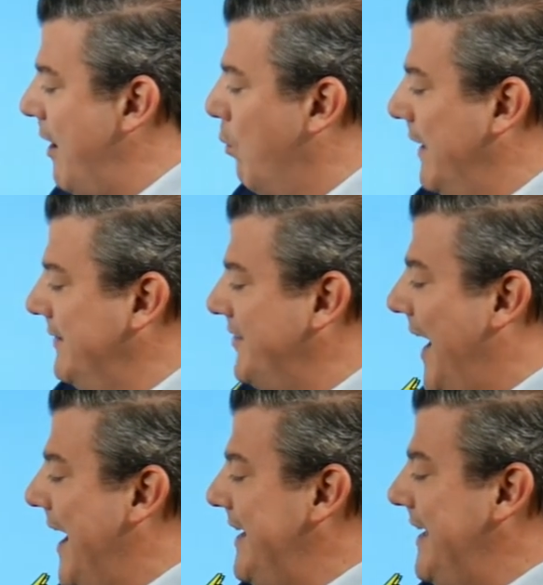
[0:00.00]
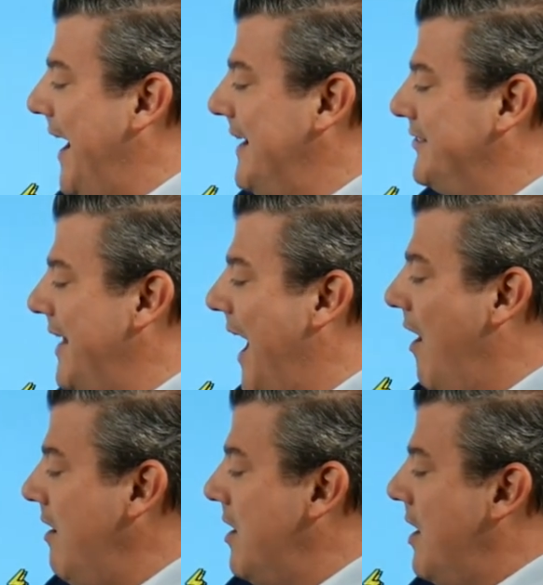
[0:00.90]
winds are 80 k's an
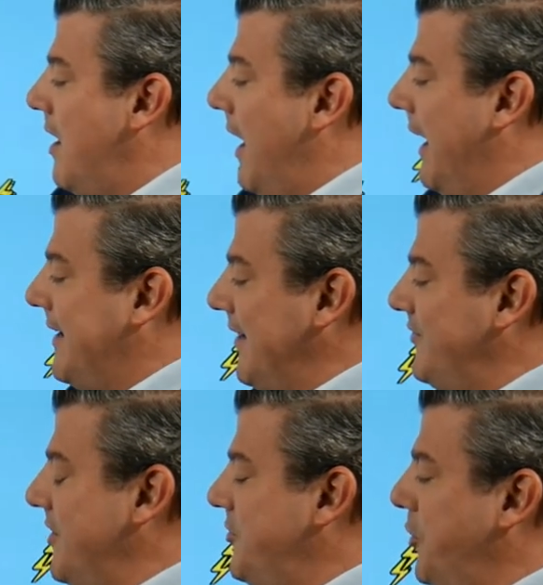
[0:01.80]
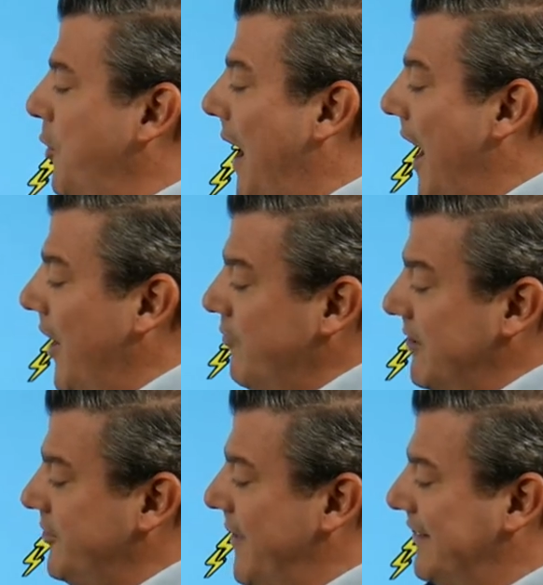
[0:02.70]
hour, uh, gusting to
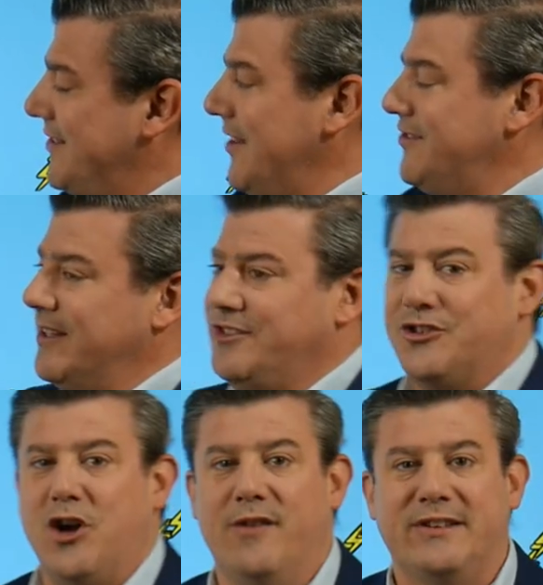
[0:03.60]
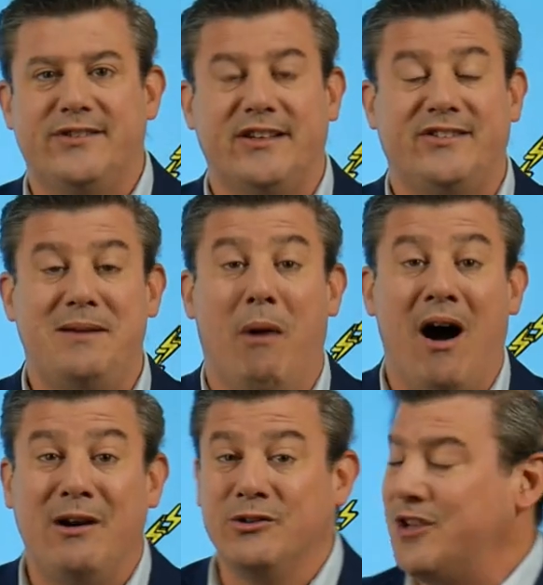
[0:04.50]
100, so that's gusting just over 60
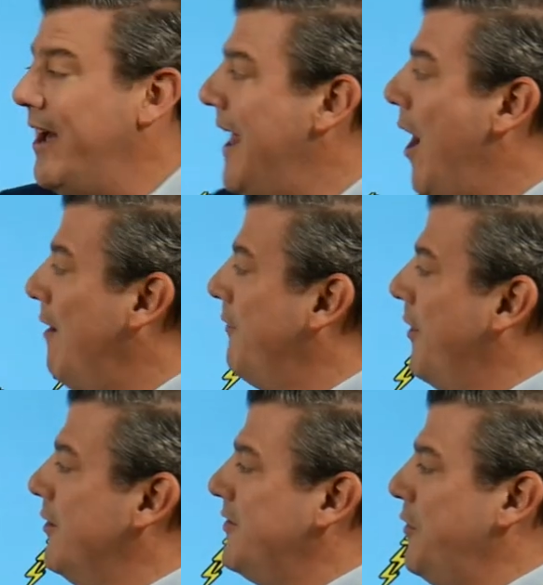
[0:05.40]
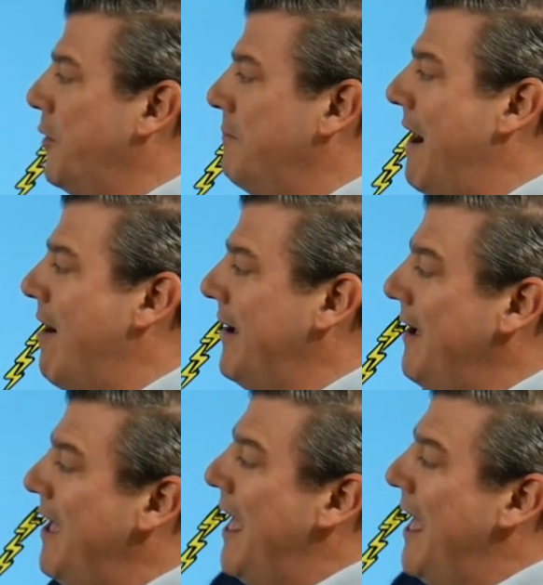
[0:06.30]
miles an hour for those of you in America.